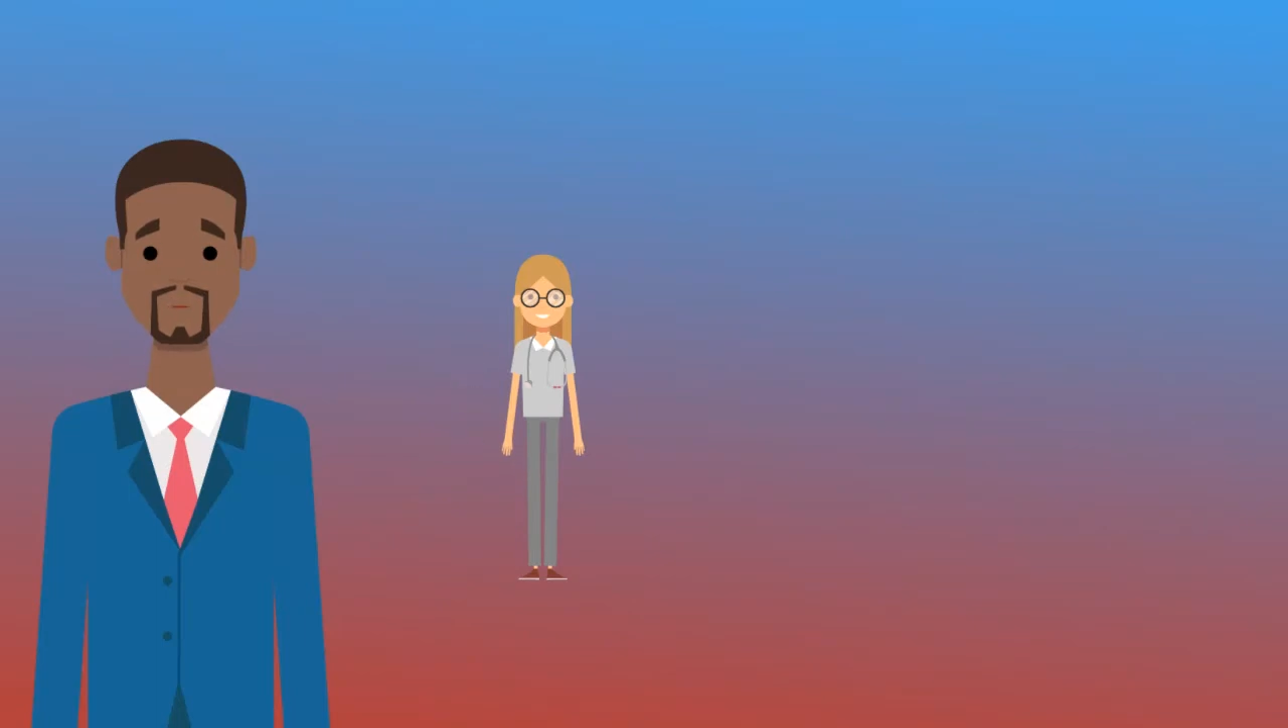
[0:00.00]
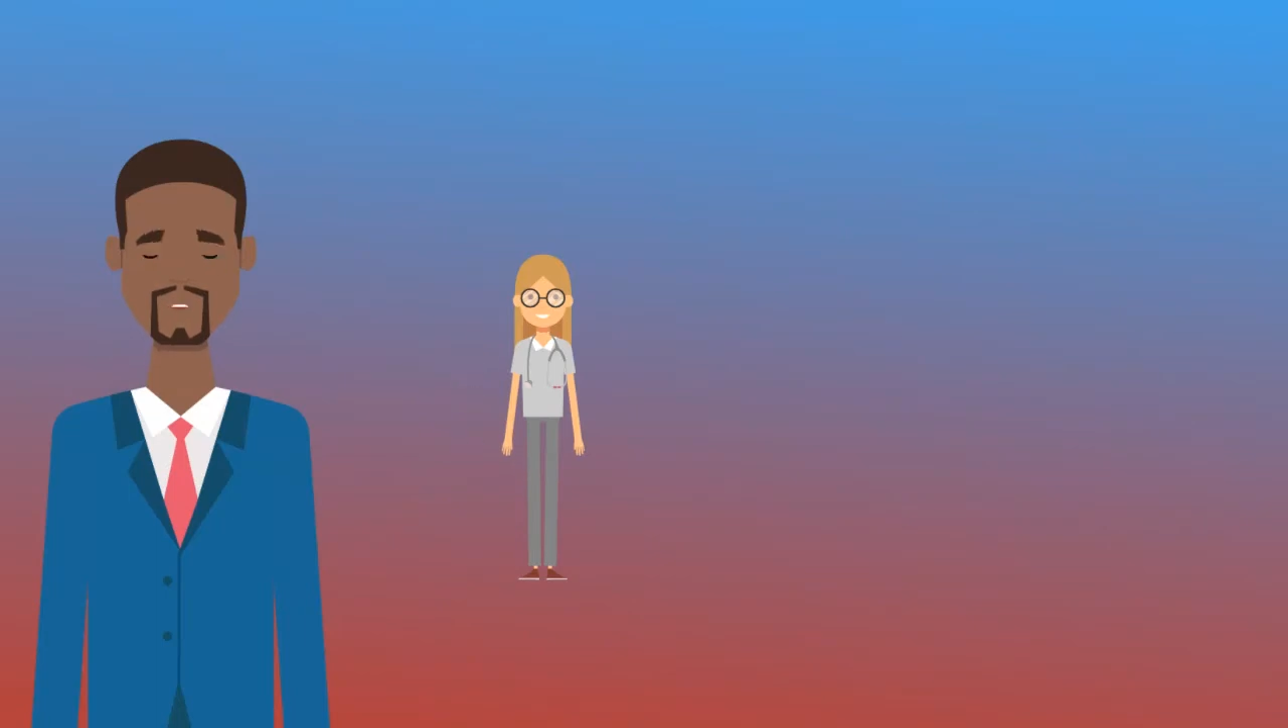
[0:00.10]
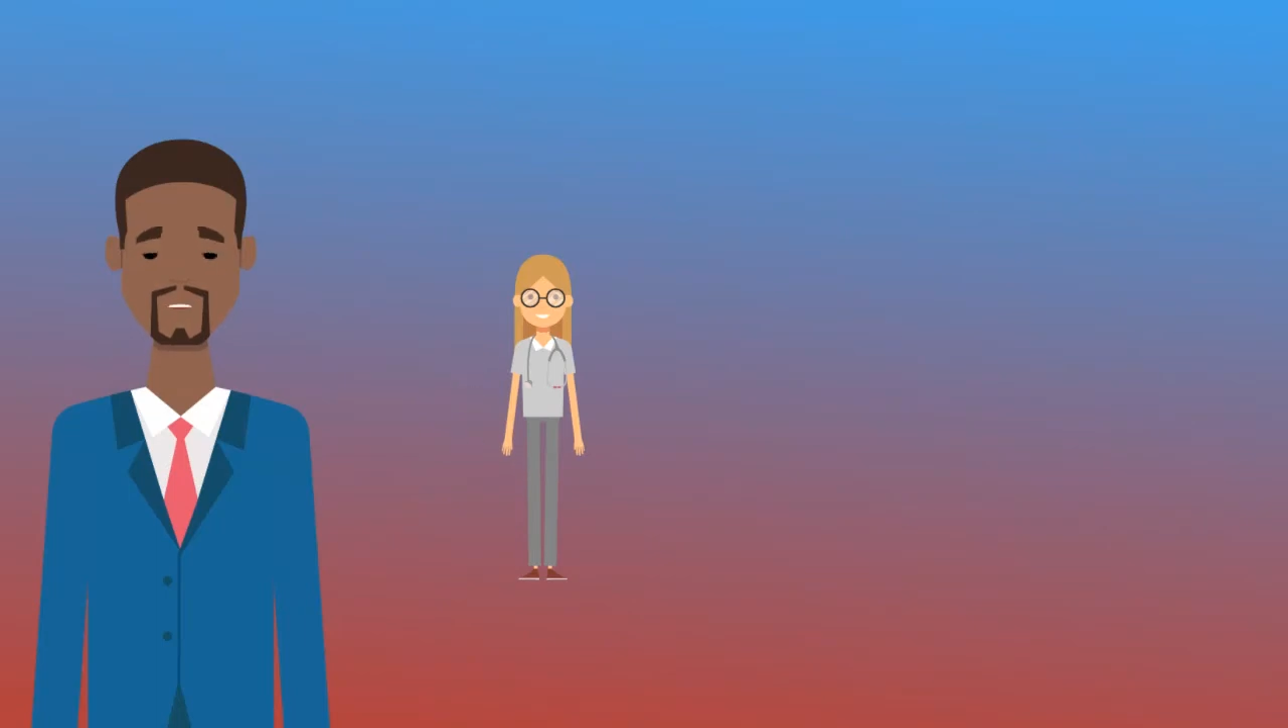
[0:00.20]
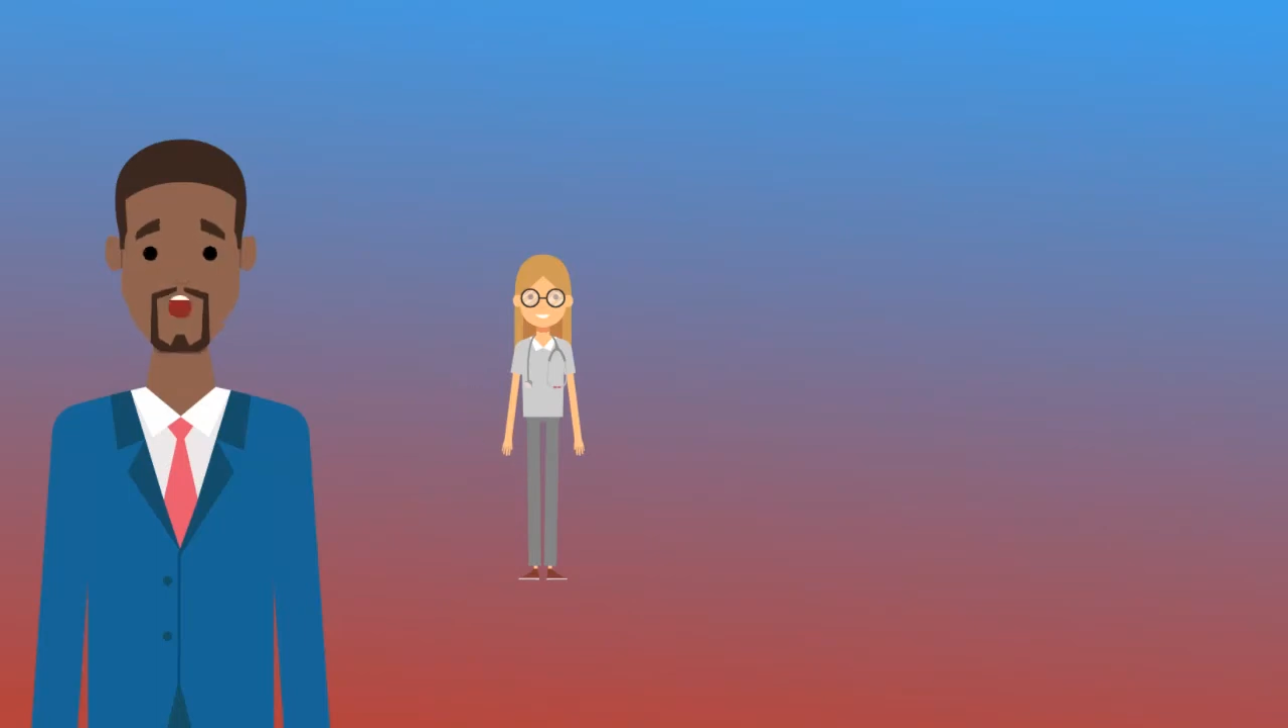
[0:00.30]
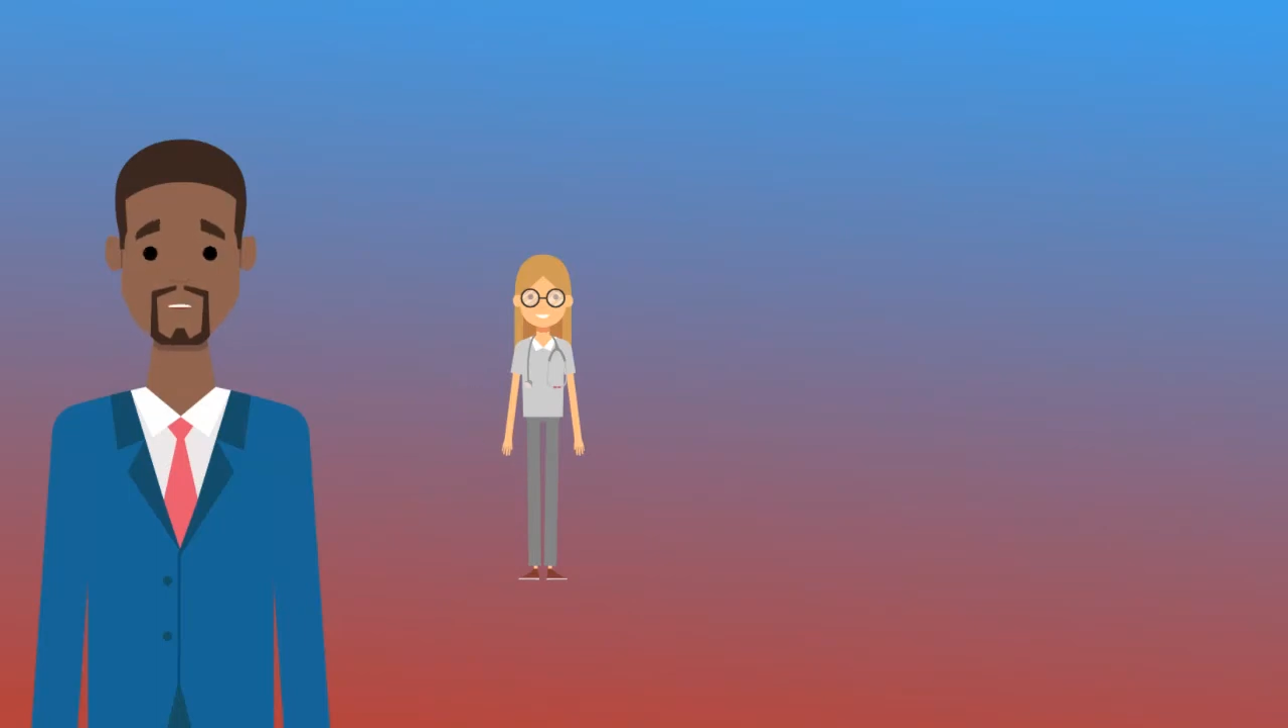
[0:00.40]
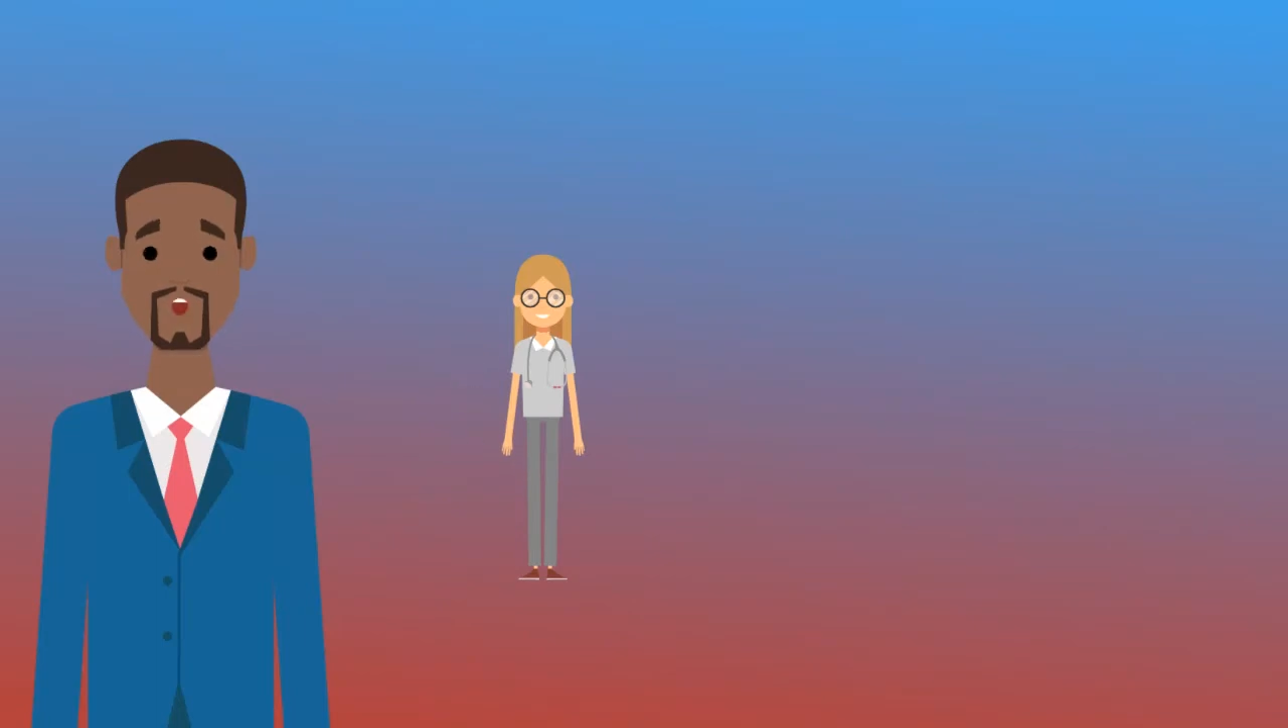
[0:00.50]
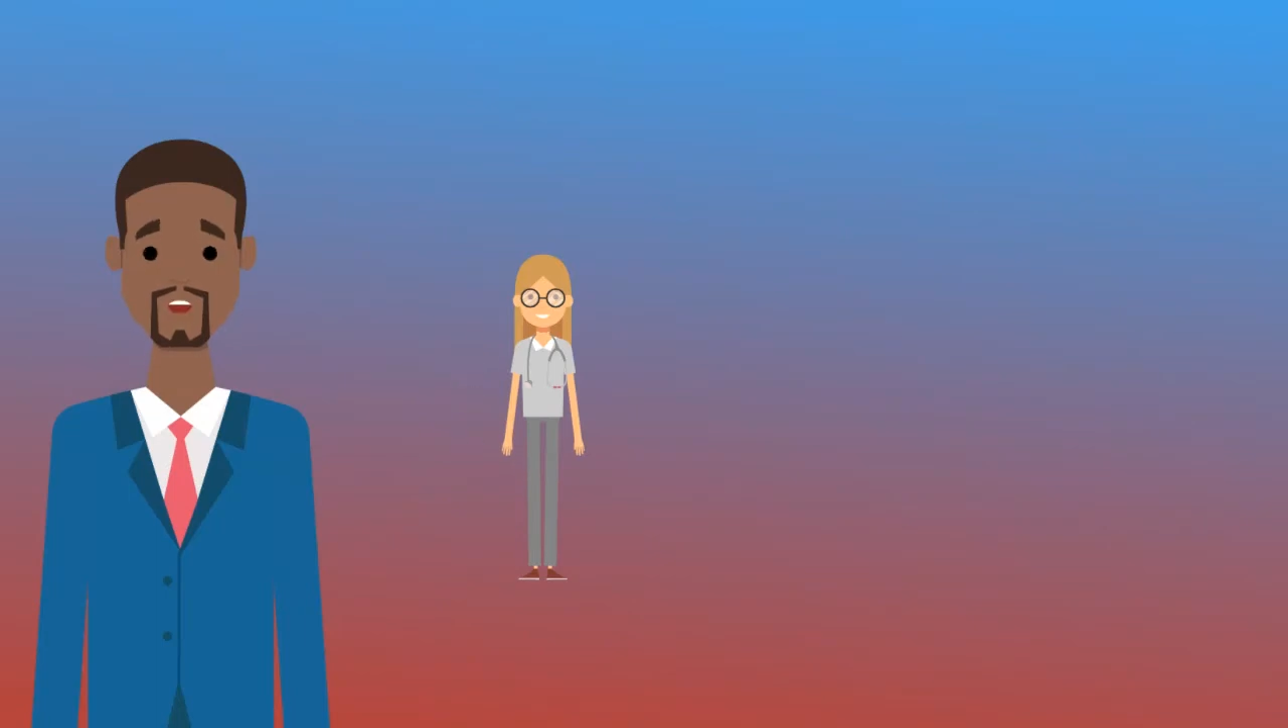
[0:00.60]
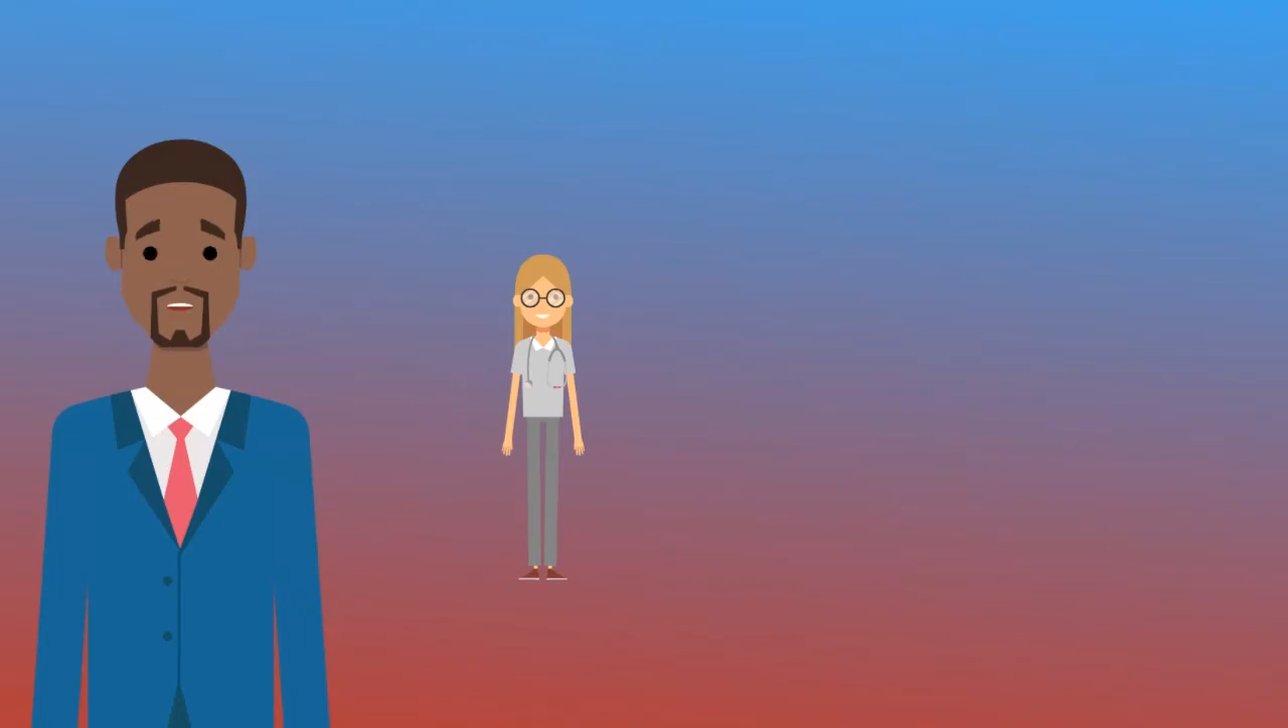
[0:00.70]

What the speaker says: If you've got a